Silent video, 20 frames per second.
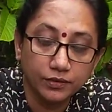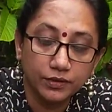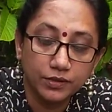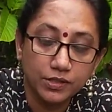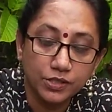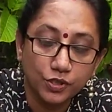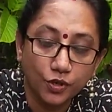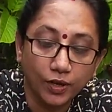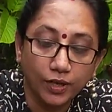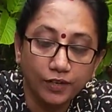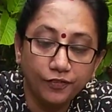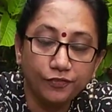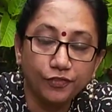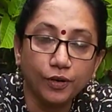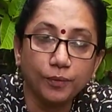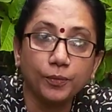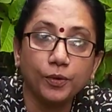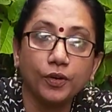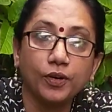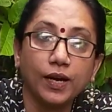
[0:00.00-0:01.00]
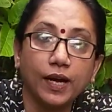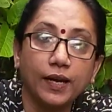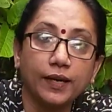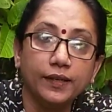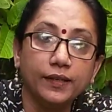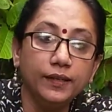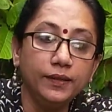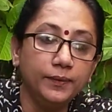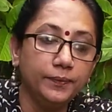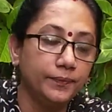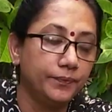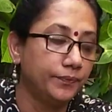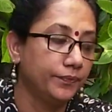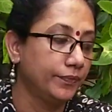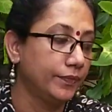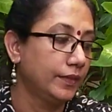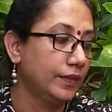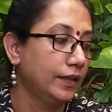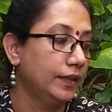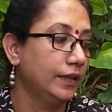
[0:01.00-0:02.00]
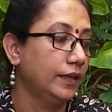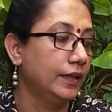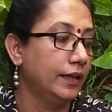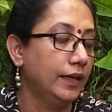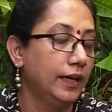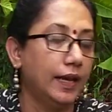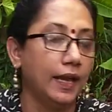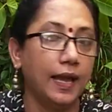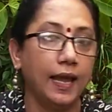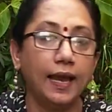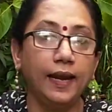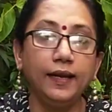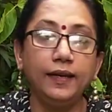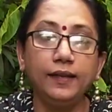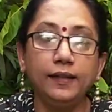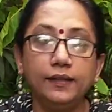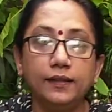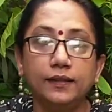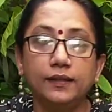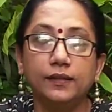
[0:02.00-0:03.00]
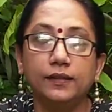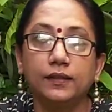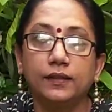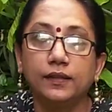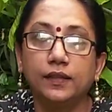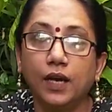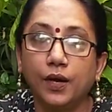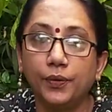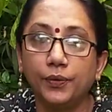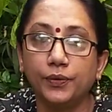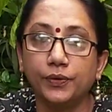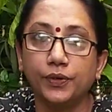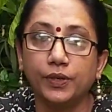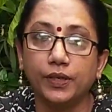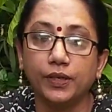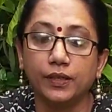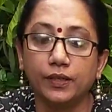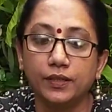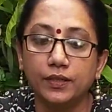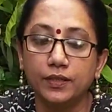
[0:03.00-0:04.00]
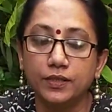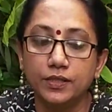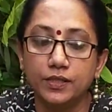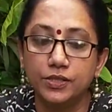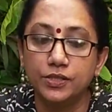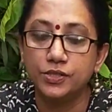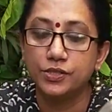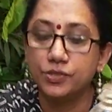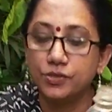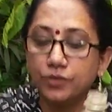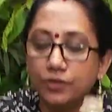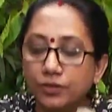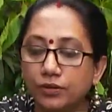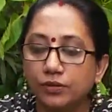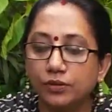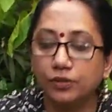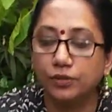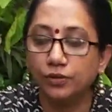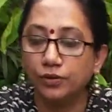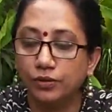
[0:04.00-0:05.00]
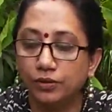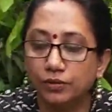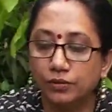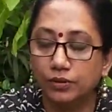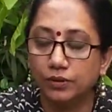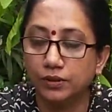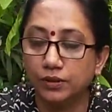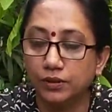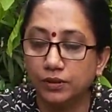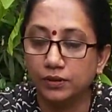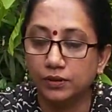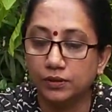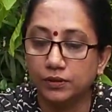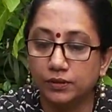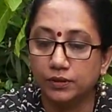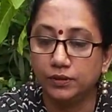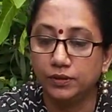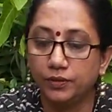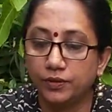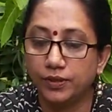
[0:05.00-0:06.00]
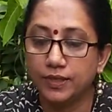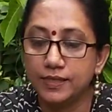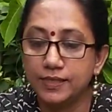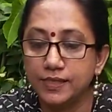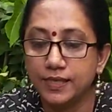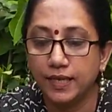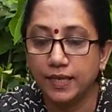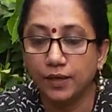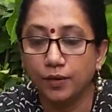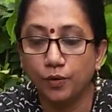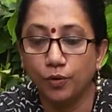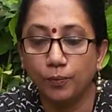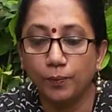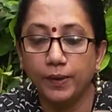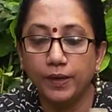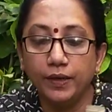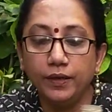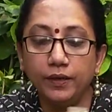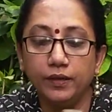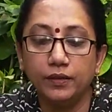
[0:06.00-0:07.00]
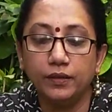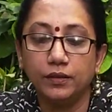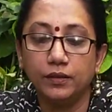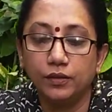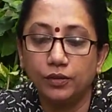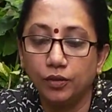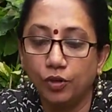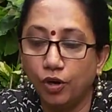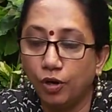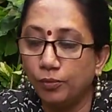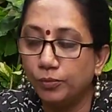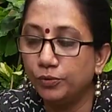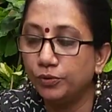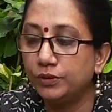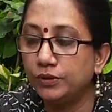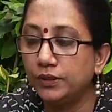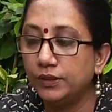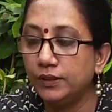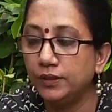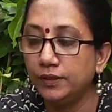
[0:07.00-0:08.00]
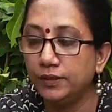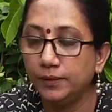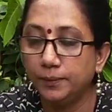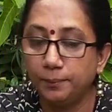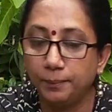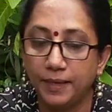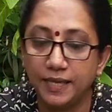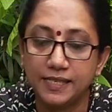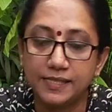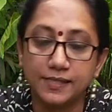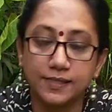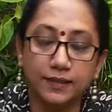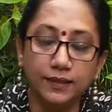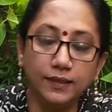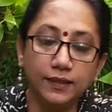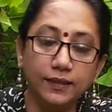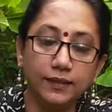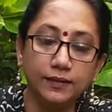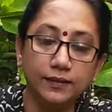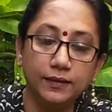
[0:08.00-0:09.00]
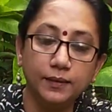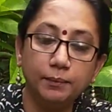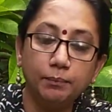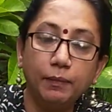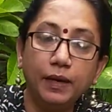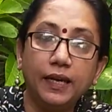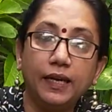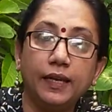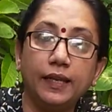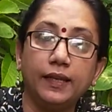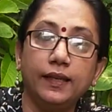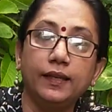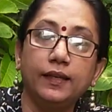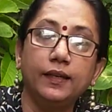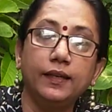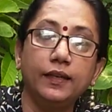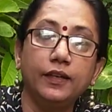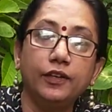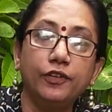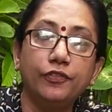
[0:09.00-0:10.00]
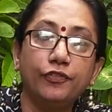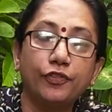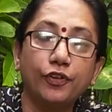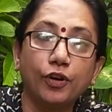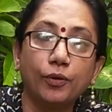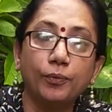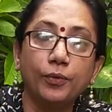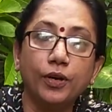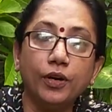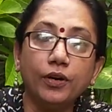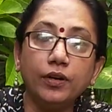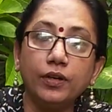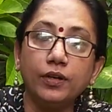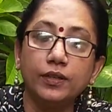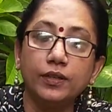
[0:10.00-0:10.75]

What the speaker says: soil from your garden, and cow urine. So you can say gobar, gaumutra, basin, mitti from your